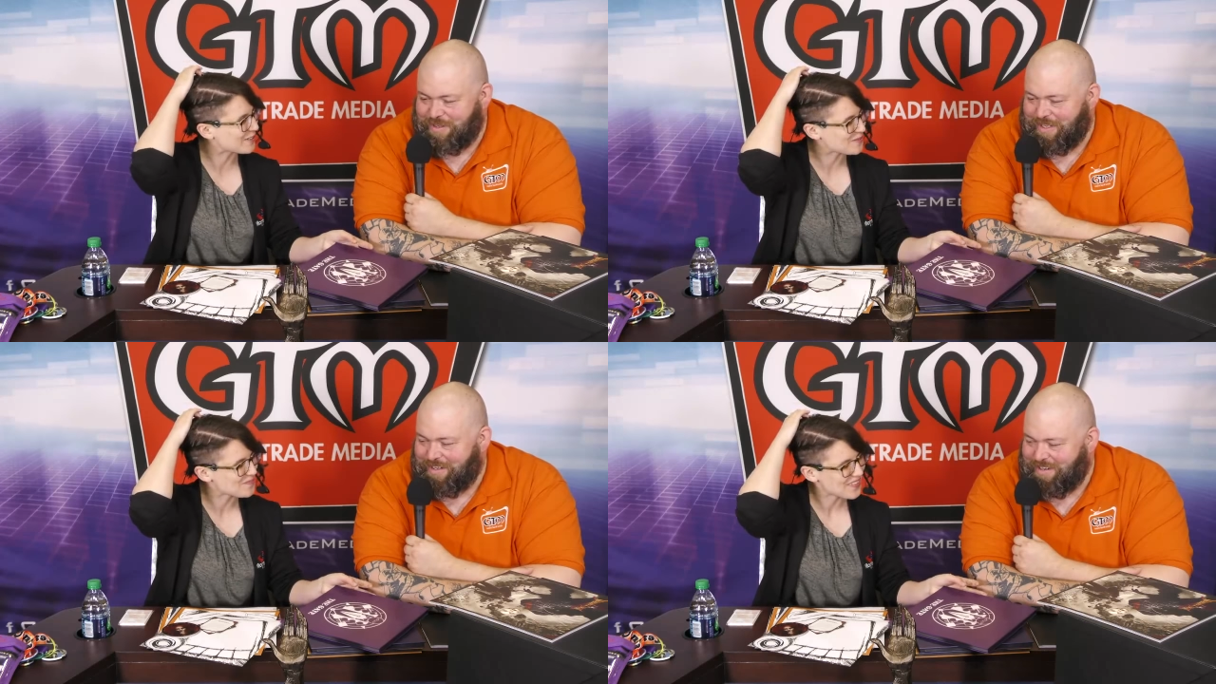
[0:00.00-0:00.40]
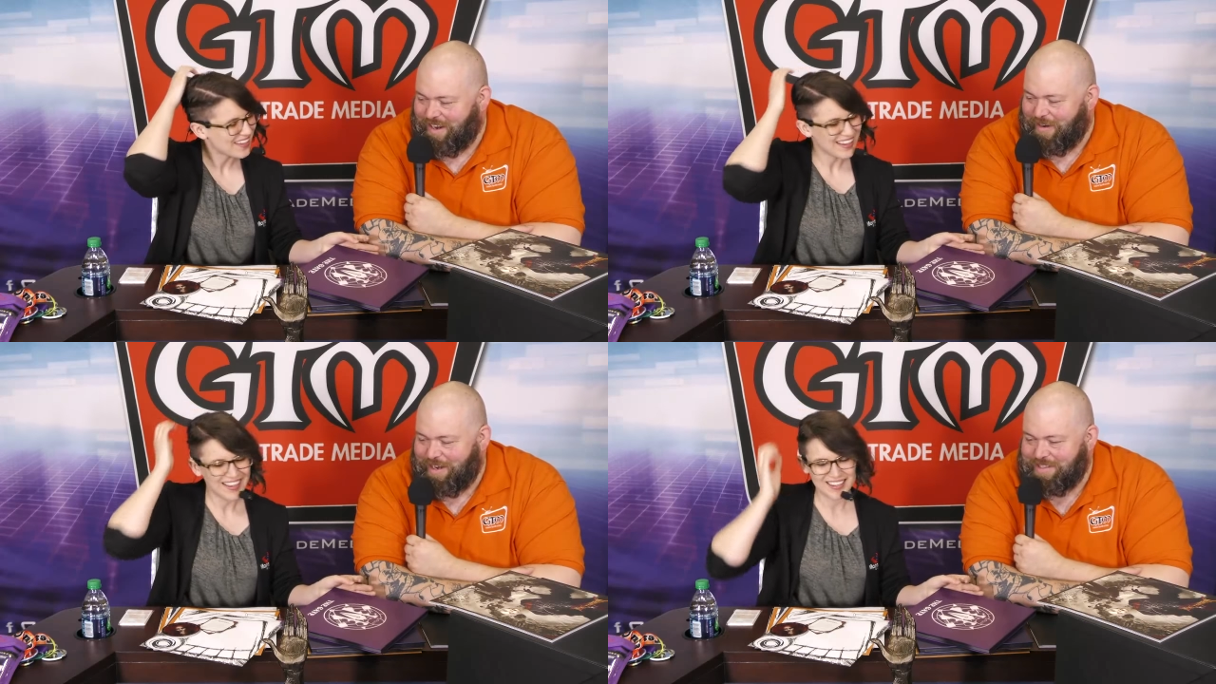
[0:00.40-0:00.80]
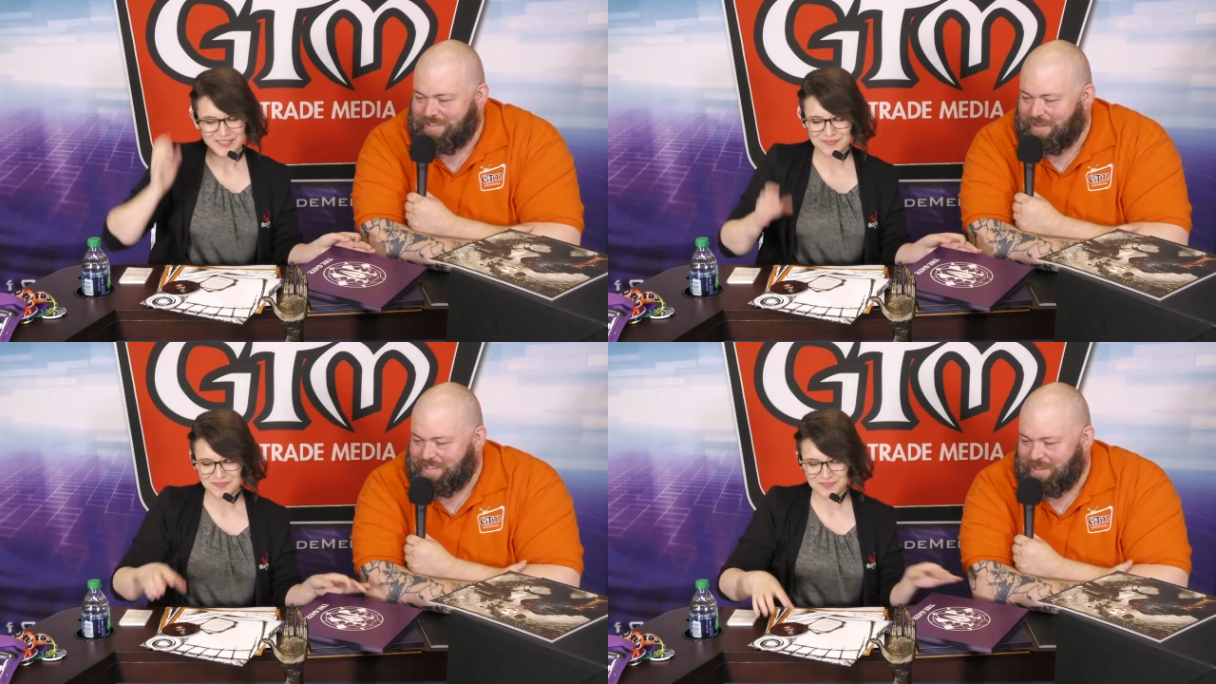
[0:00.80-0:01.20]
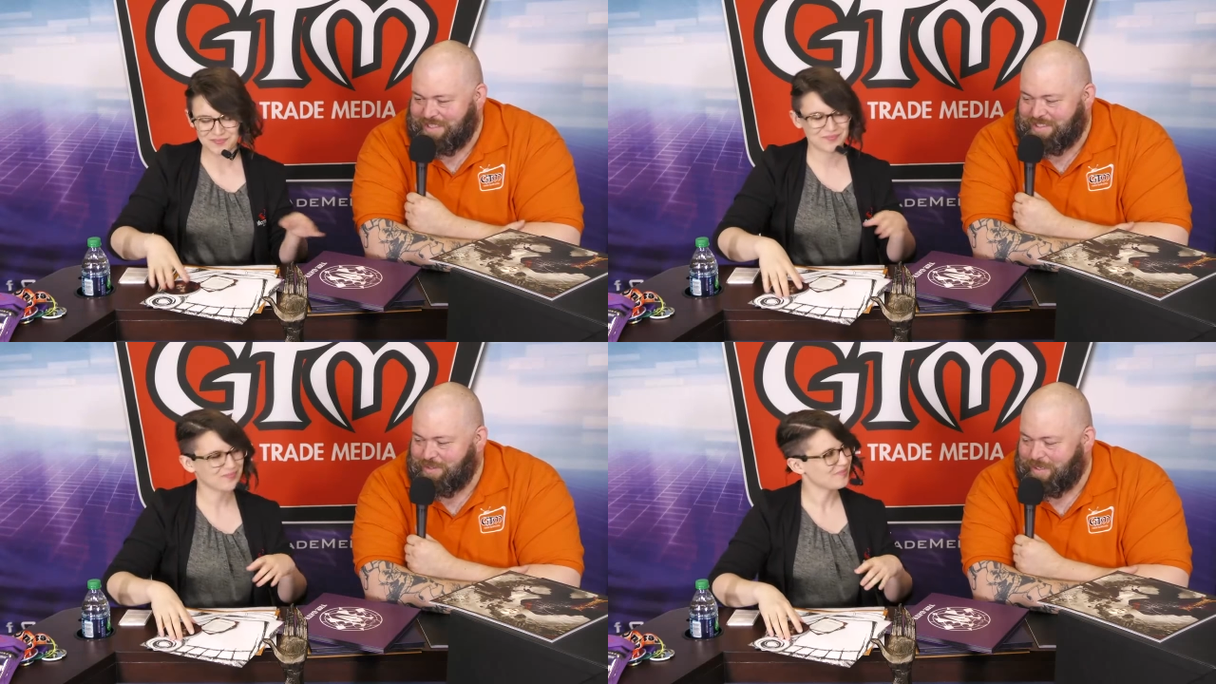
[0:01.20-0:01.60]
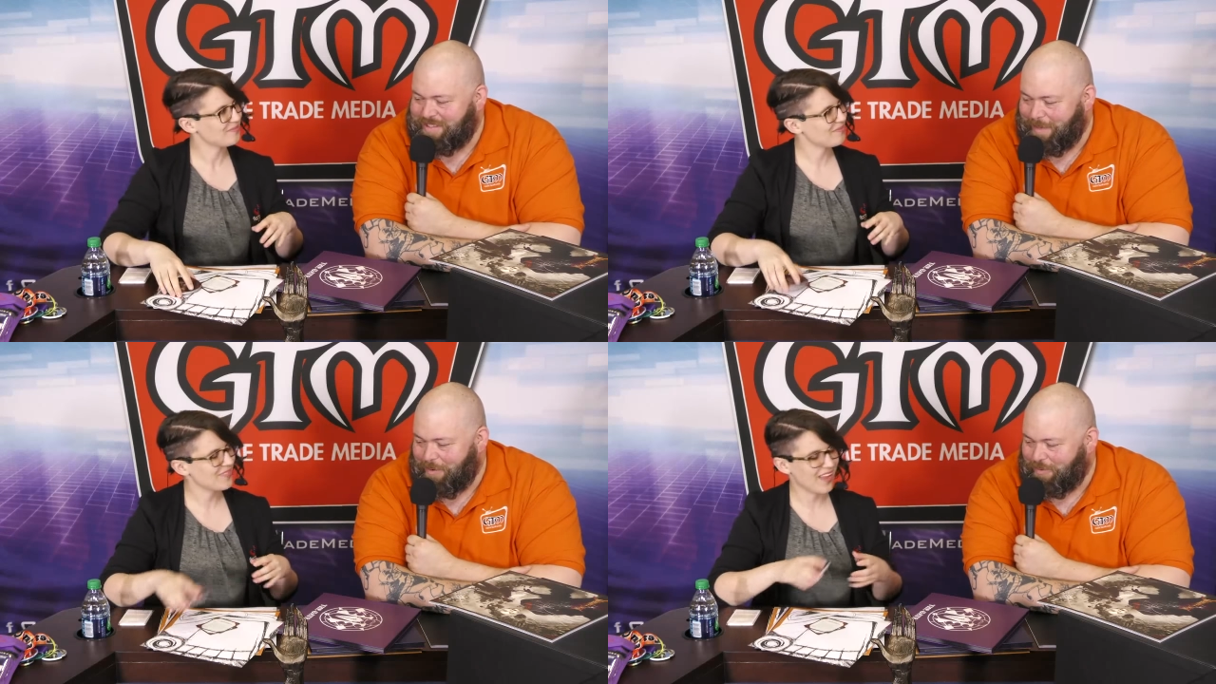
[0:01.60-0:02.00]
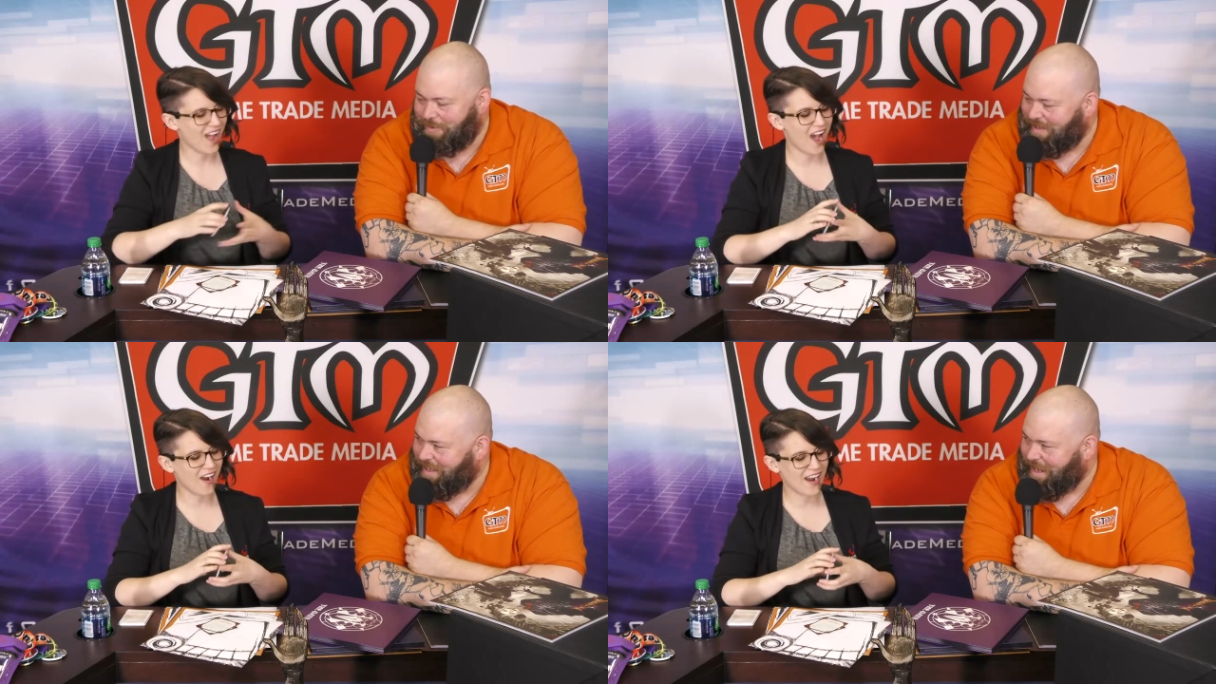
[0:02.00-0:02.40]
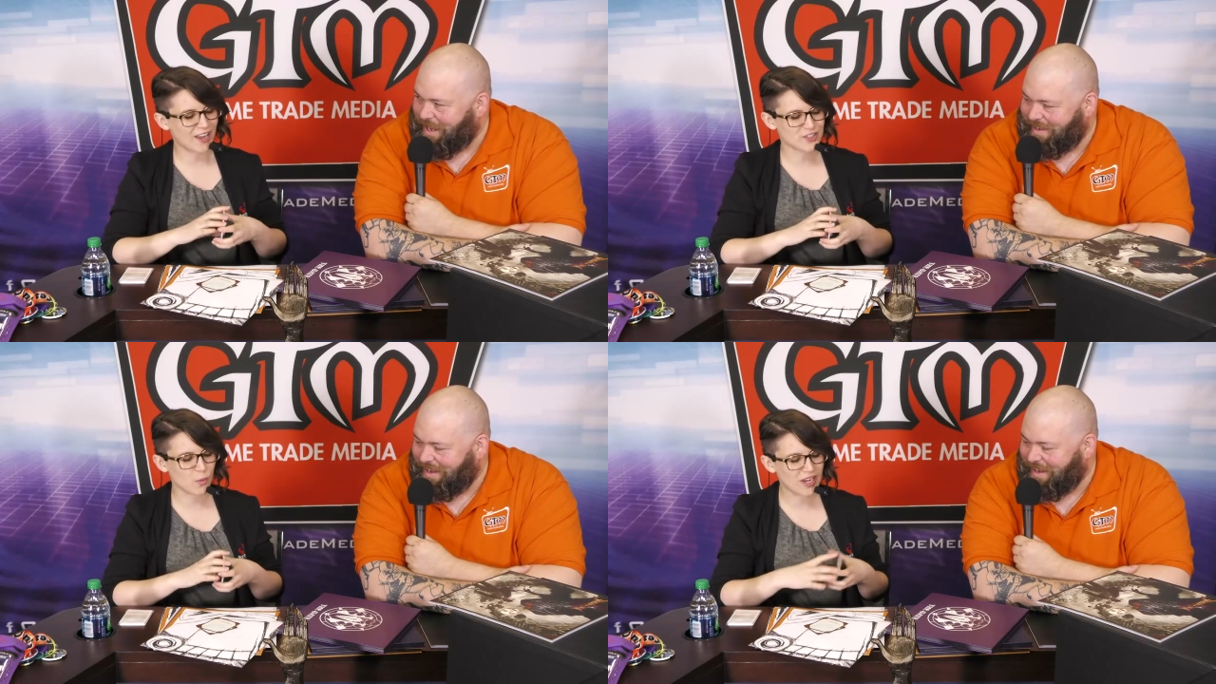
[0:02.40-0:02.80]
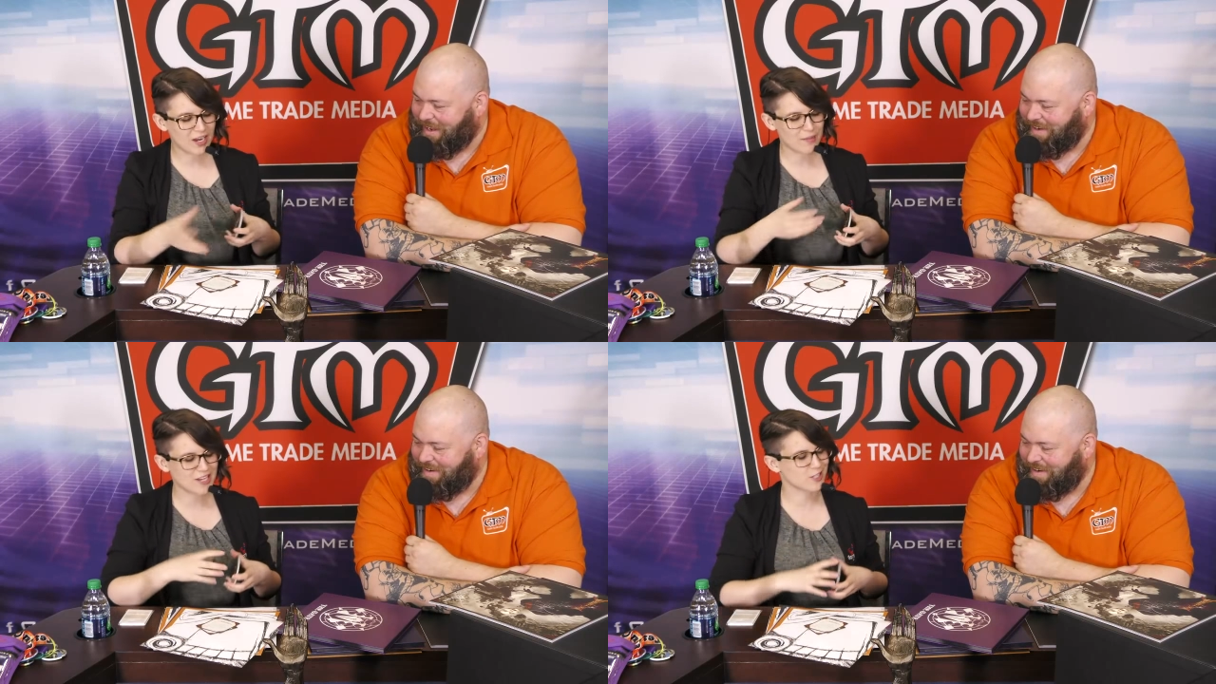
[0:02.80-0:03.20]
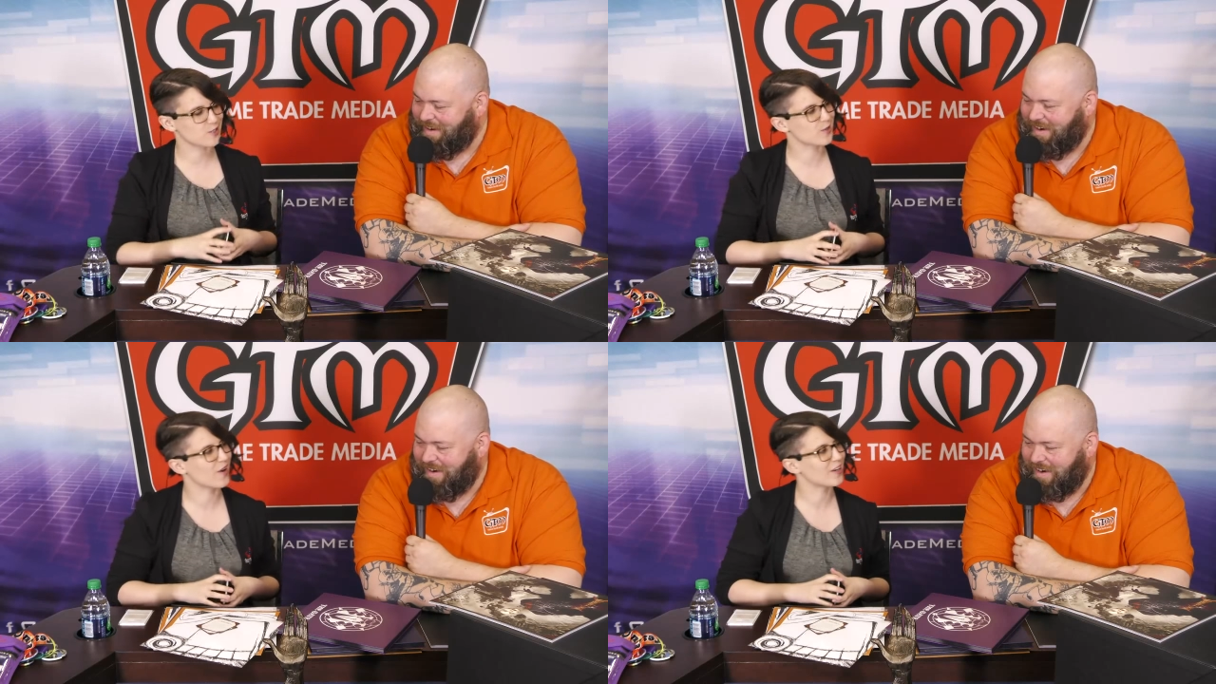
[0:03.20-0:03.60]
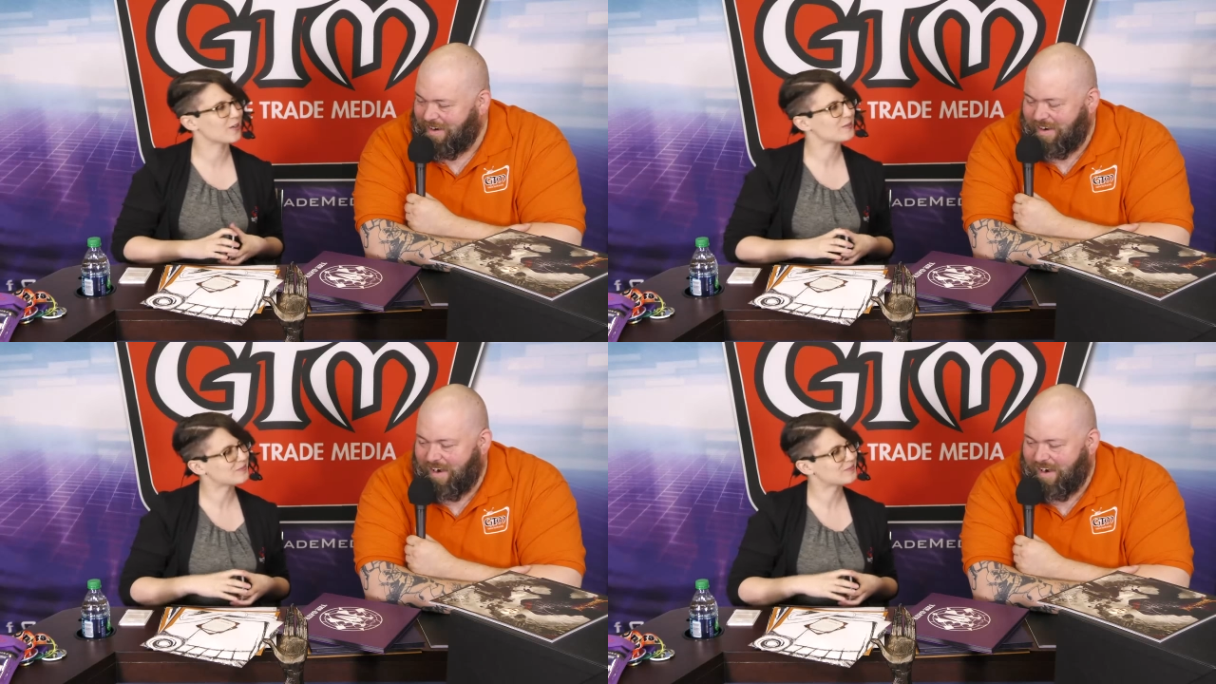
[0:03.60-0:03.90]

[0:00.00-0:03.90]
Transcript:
Speaker 1: So good. All right, let's do a demo.
Speaker 2: All right. So what kind of magic user are you?